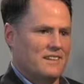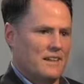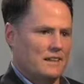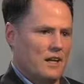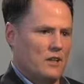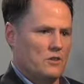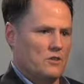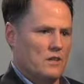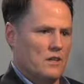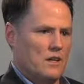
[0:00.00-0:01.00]
the
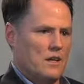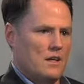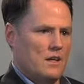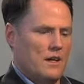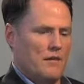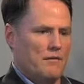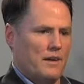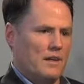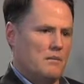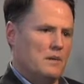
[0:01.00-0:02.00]
technology and
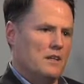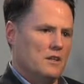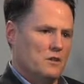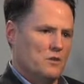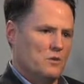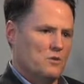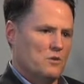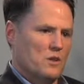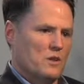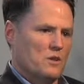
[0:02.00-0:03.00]
find an immediate
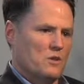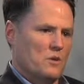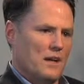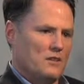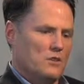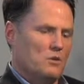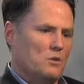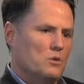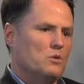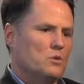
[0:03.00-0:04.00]
use to actually do
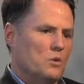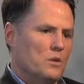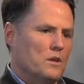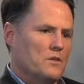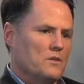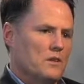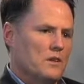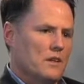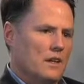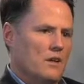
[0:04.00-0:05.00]
news stories
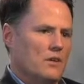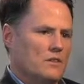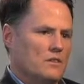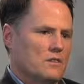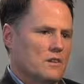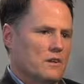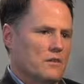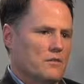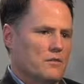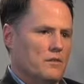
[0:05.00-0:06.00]
in areas
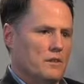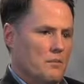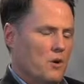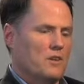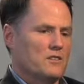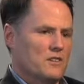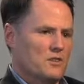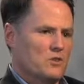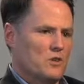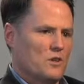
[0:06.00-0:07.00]
of the markets
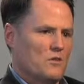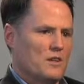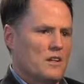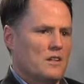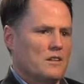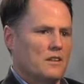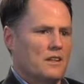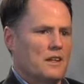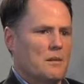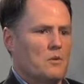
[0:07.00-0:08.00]
they serve that
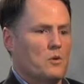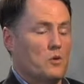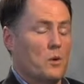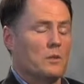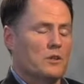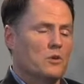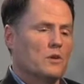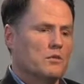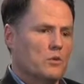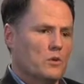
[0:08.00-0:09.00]
they normally
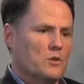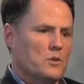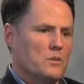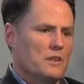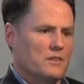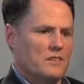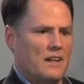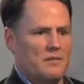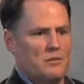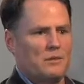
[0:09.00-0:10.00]
couldn't afford to because they'd
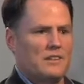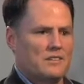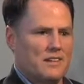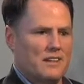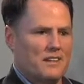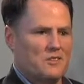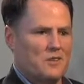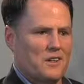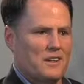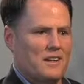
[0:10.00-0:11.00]
have to rent the satellite
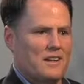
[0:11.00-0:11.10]
truck.